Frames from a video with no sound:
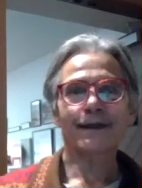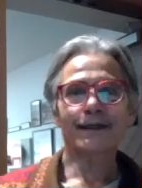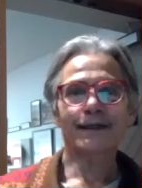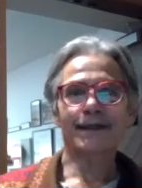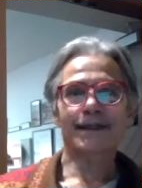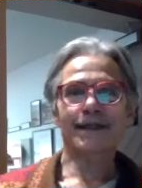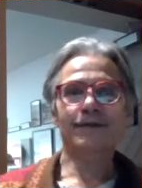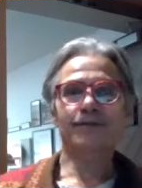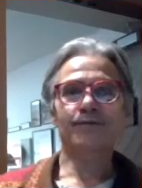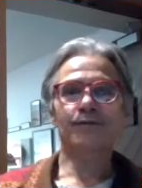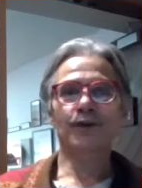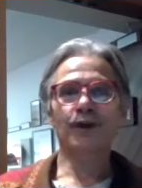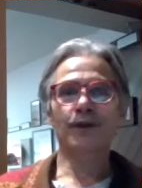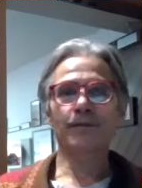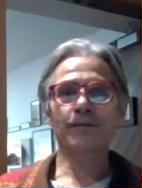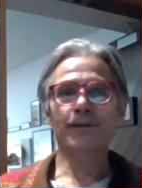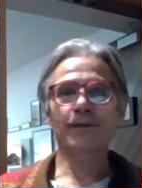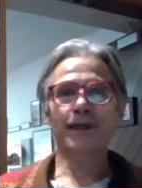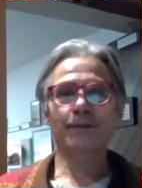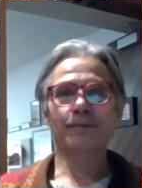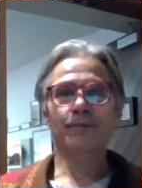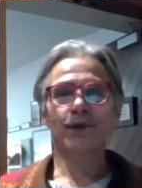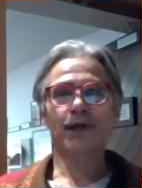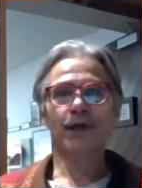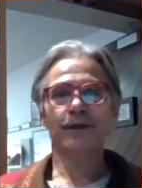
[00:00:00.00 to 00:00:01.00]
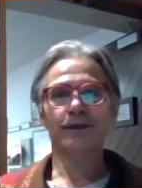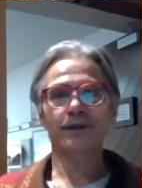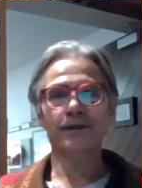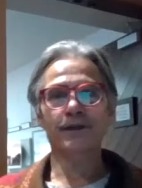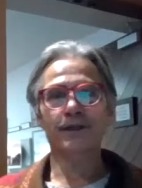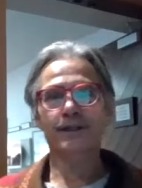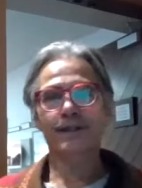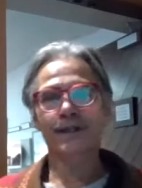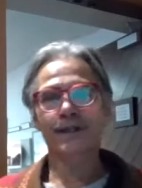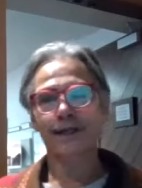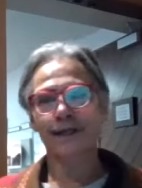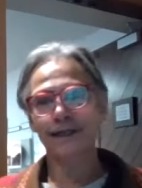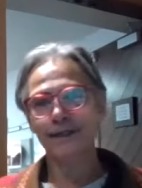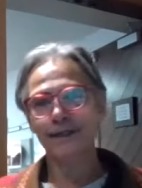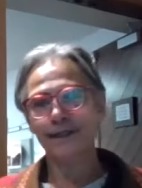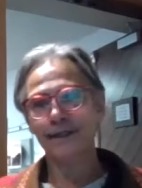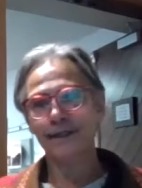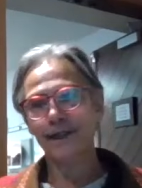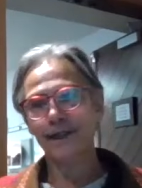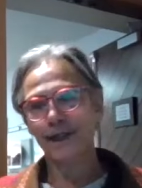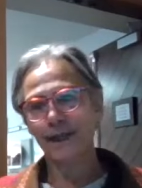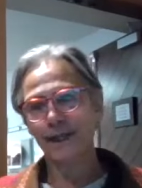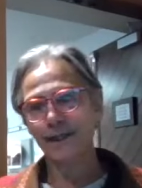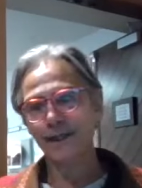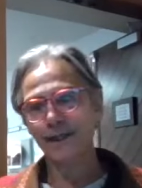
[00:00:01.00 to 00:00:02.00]
I did for my brother-in-law
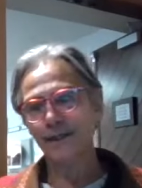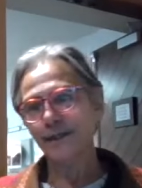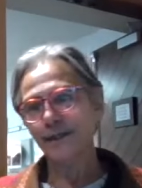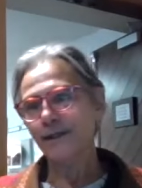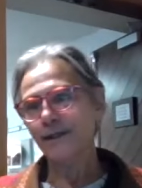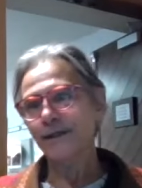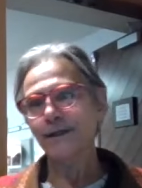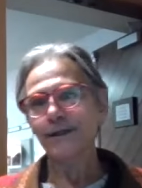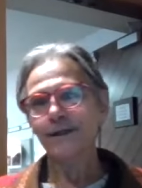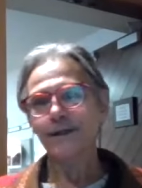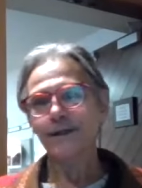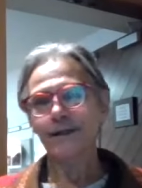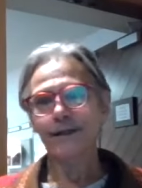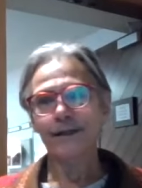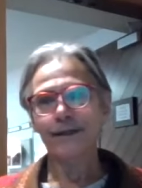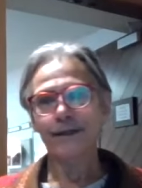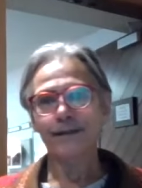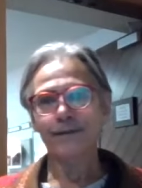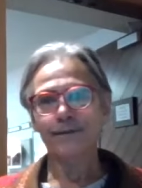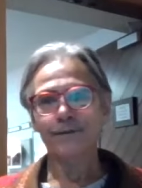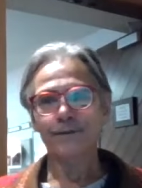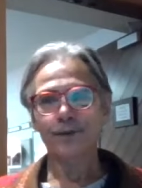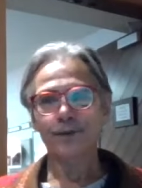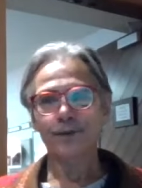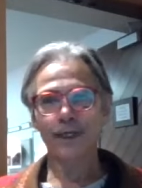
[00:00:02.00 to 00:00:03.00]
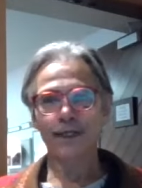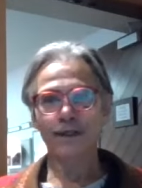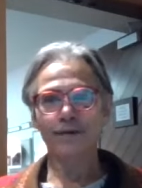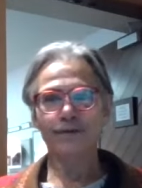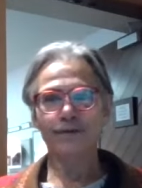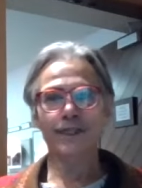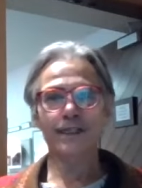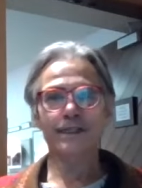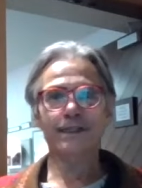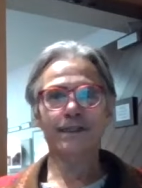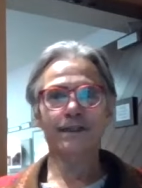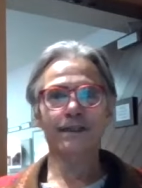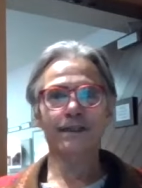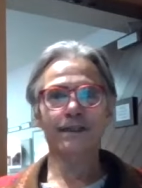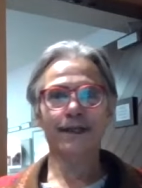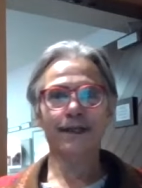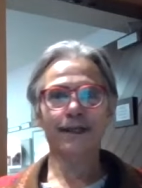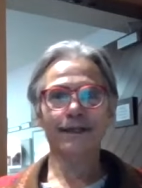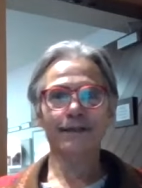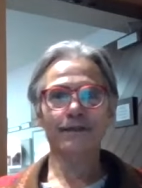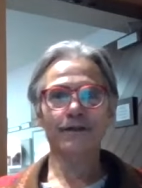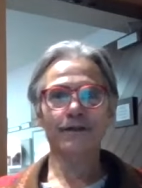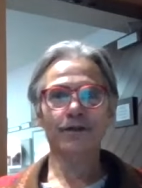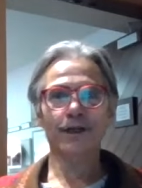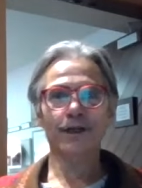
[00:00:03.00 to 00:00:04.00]
in Kake. Uh, one of his
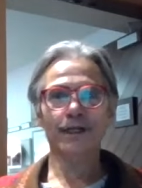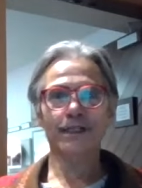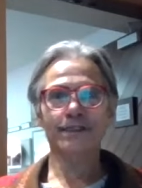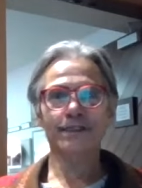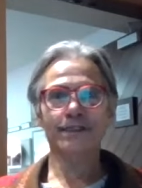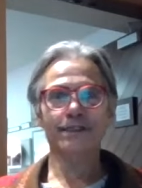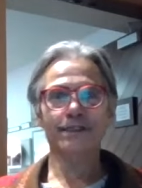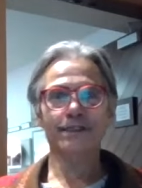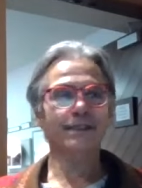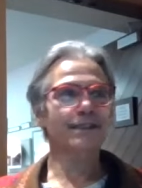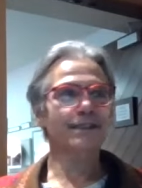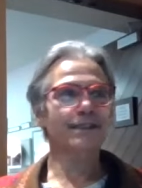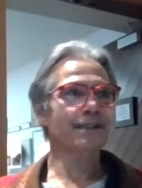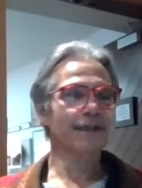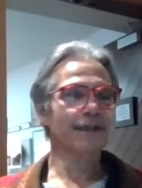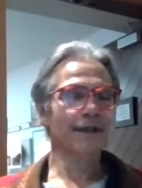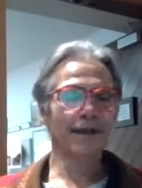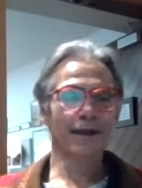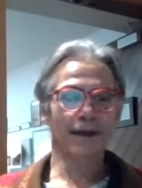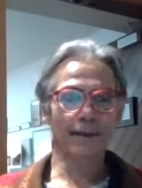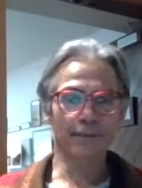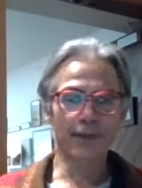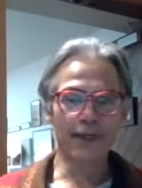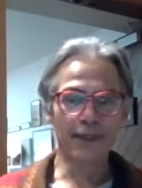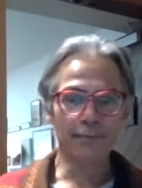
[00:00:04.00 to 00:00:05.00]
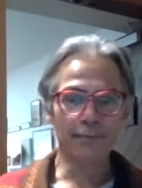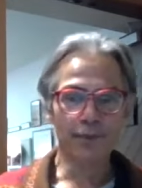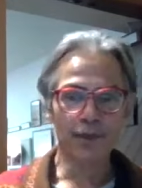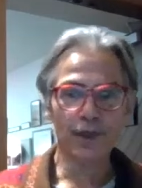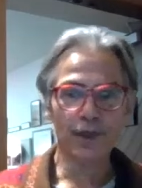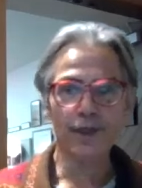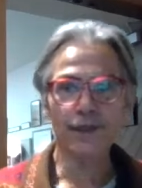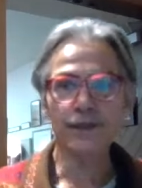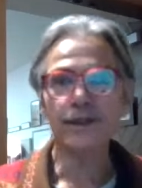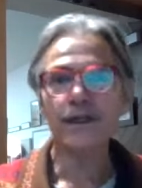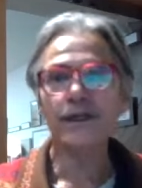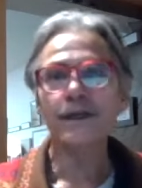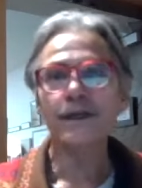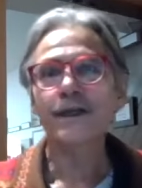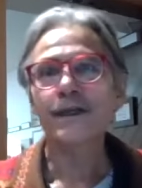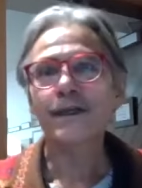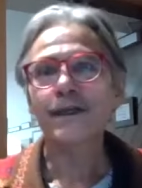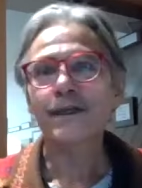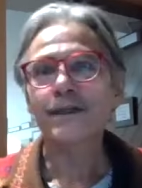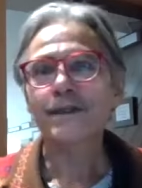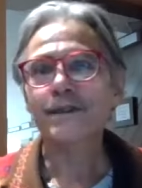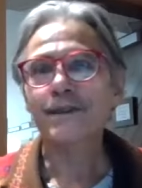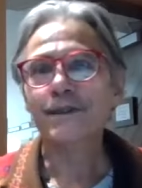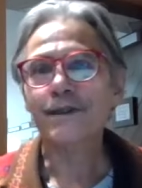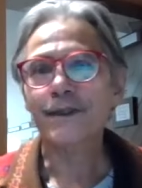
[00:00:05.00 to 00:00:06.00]
clan crests is the hummingbird.
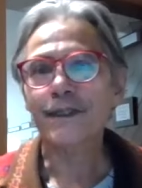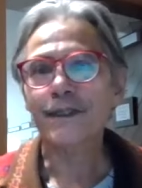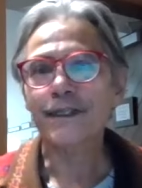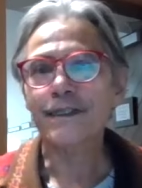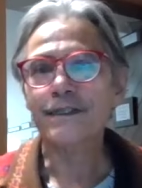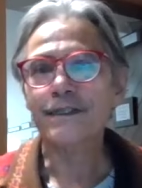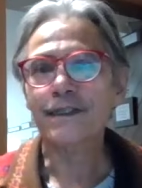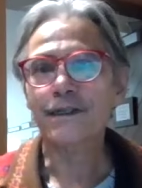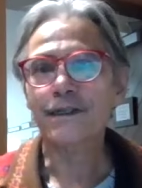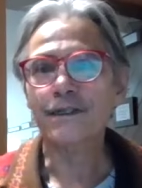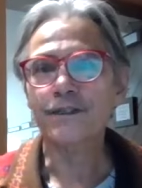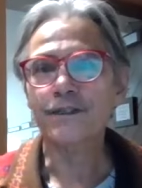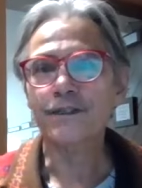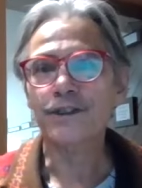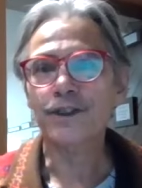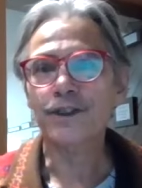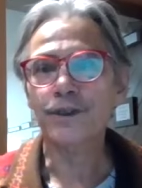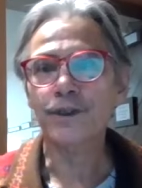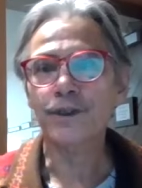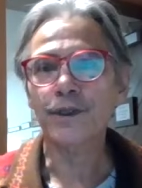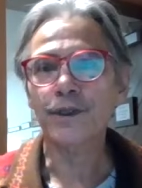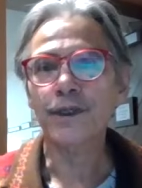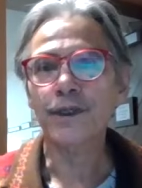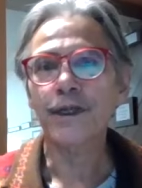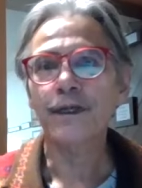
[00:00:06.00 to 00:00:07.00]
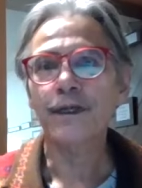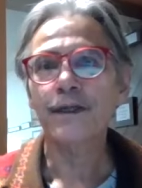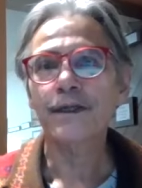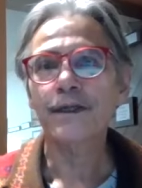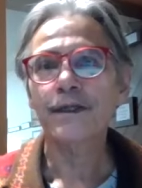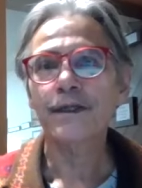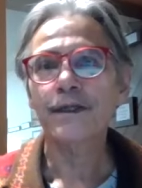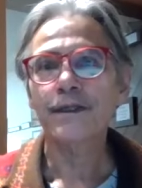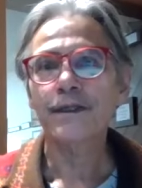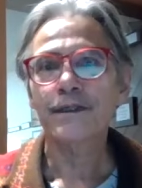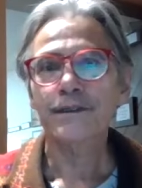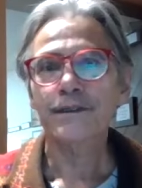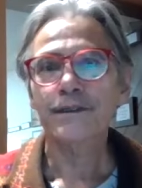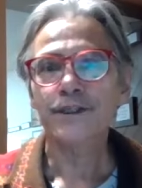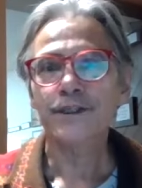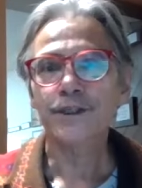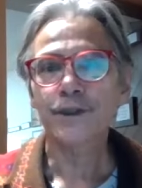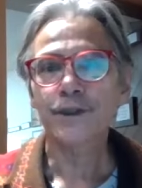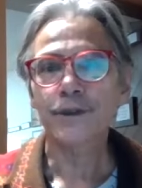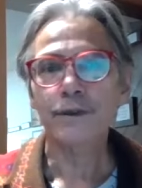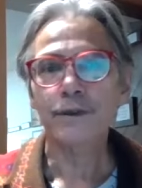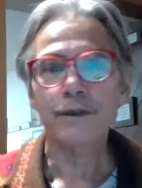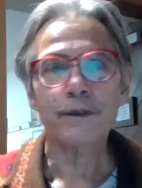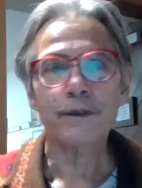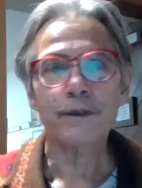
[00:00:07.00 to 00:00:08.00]
So these are two,
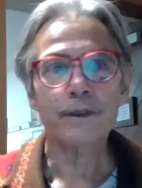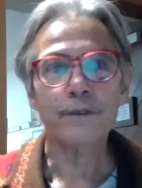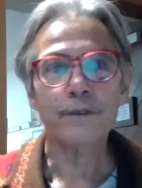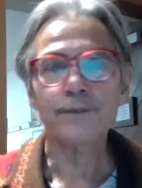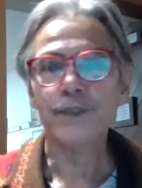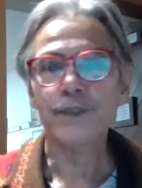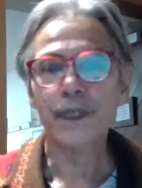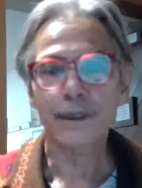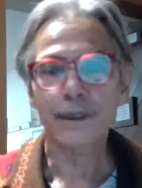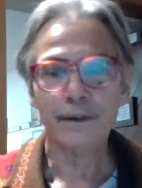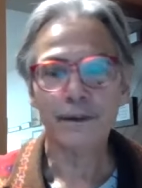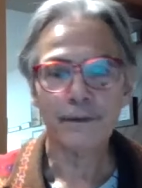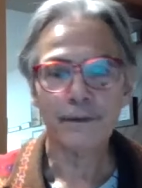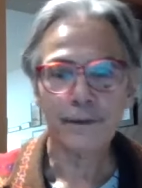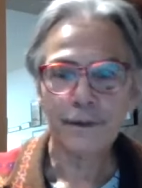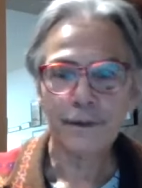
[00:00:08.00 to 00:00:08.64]
two, oops,